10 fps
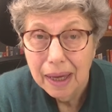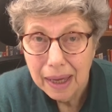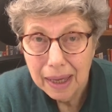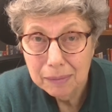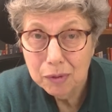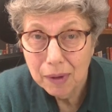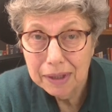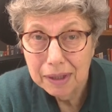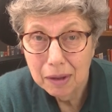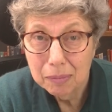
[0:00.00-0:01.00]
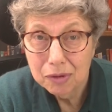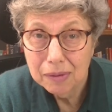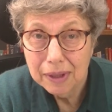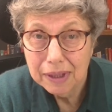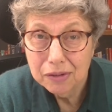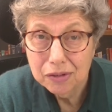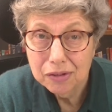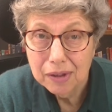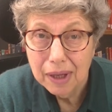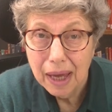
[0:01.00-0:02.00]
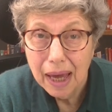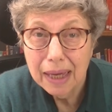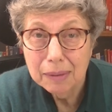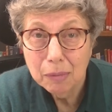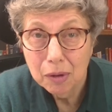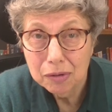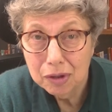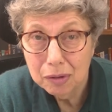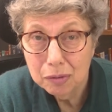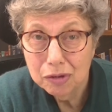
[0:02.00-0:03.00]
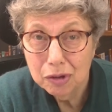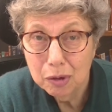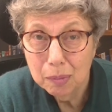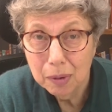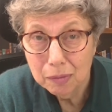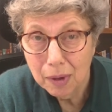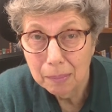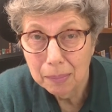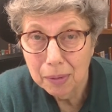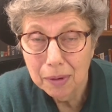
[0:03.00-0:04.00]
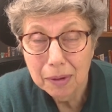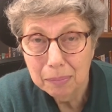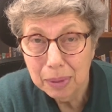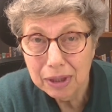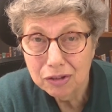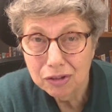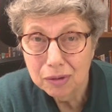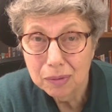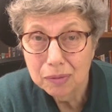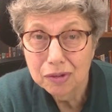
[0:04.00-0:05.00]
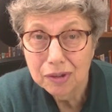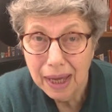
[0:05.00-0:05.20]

I'm Granniopteryx. I'm on YouTube, Rumble, BitChute